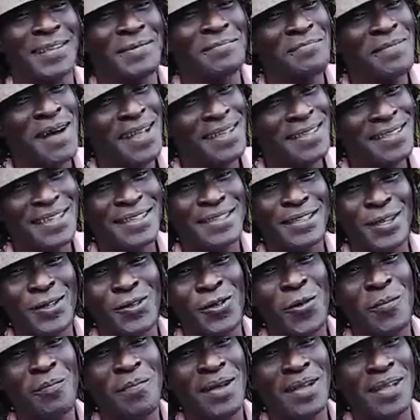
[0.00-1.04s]
Now the man this
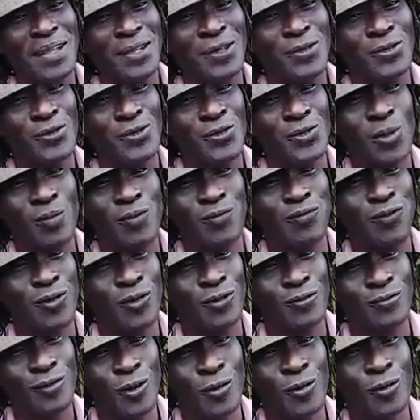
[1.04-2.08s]
a number need to stop
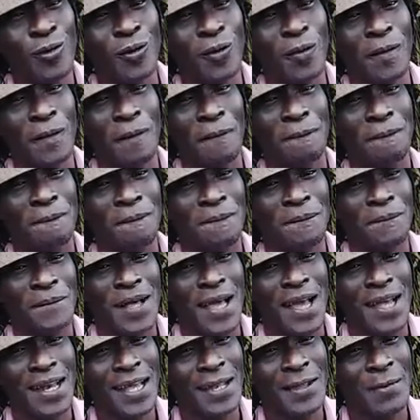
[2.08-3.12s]
for grow.
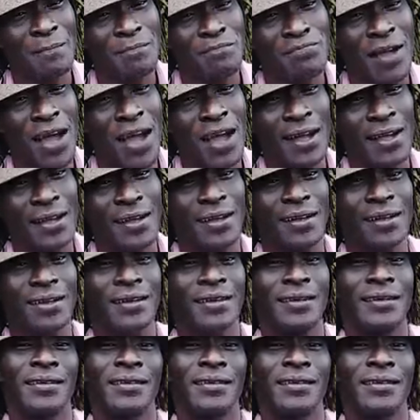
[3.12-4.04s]
And I they brag.